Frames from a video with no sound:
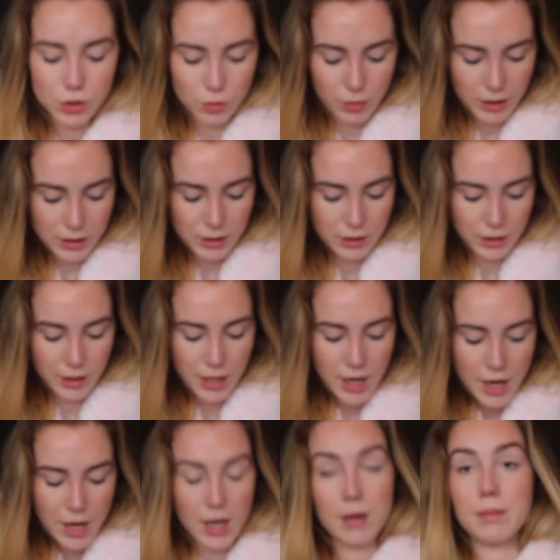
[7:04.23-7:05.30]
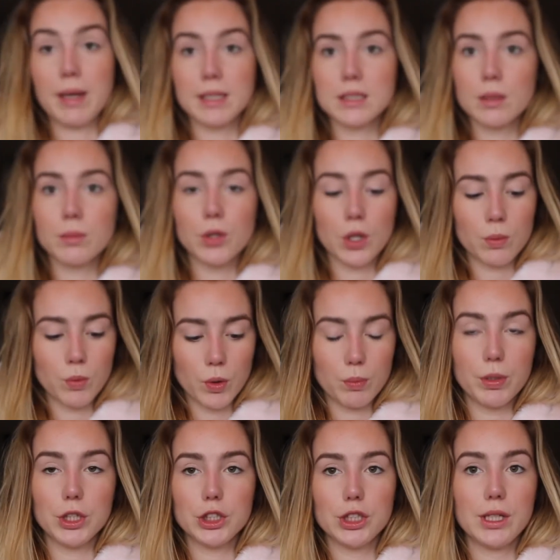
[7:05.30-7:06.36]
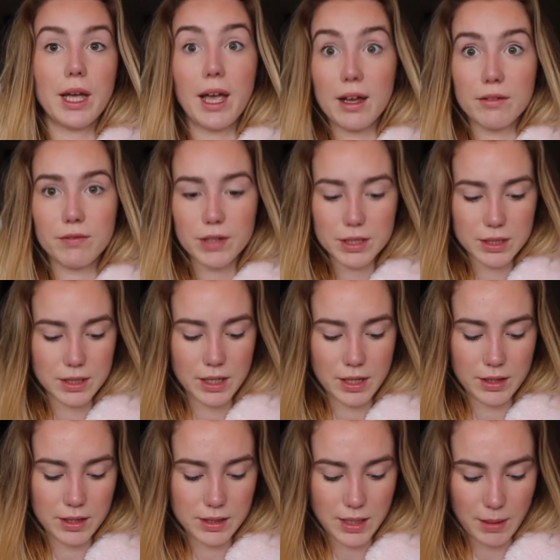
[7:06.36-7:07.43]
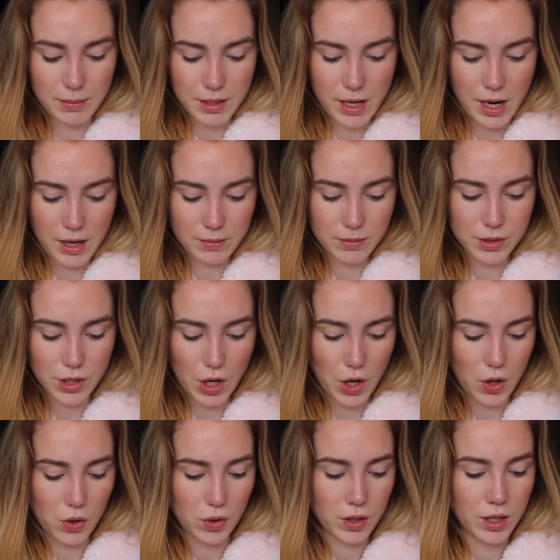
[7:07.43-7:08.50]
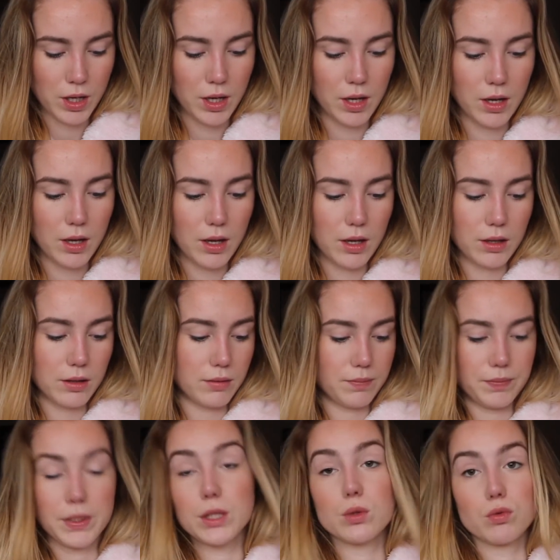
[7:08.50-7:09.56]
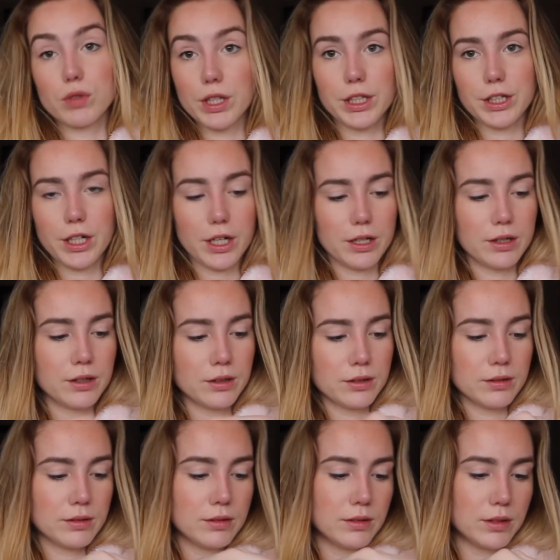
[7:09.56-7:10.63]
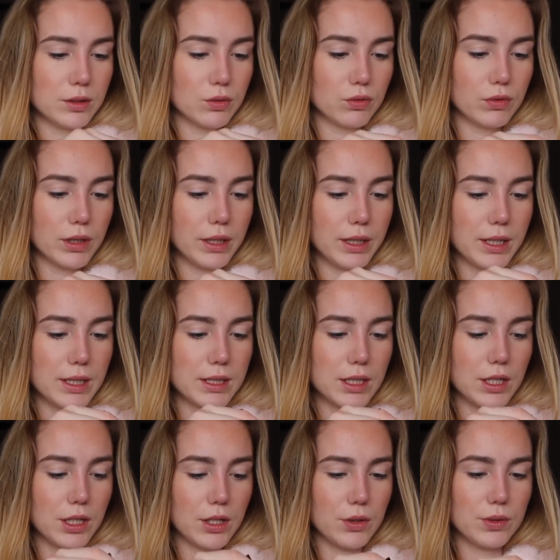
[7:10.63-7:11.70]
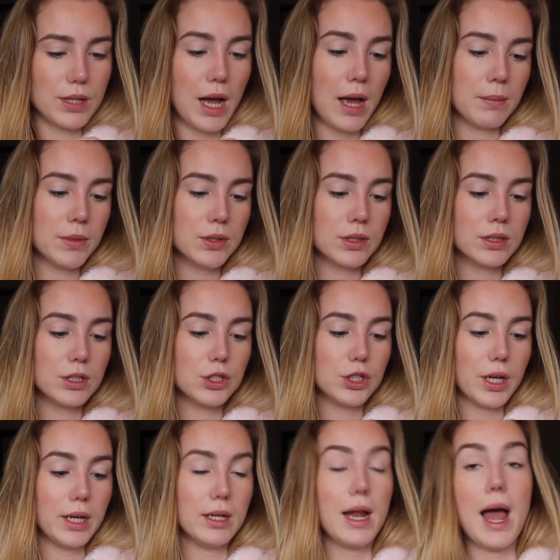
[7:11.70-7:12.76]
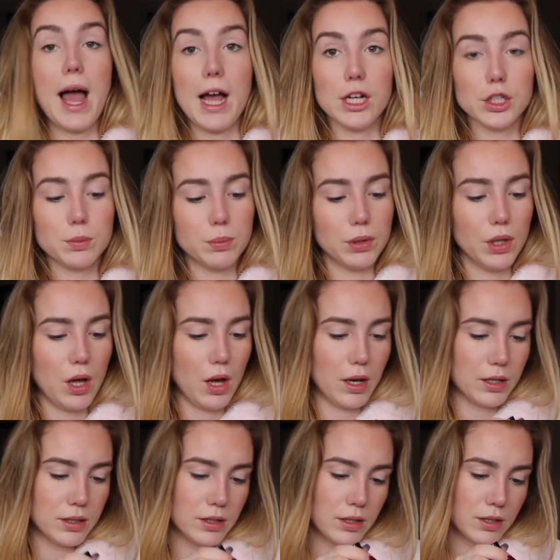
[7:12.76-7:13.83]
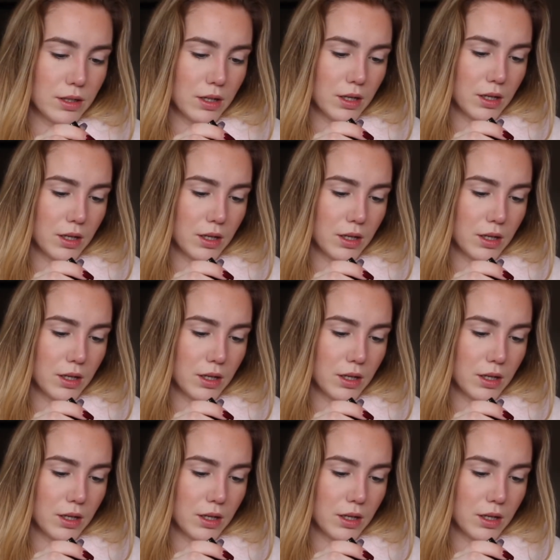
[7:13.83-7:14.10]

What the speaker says: So basically it makes them look more bushy and fills it in at the same time. So it's really good. It's really easy to use. I'm using the shade Ash Blonde.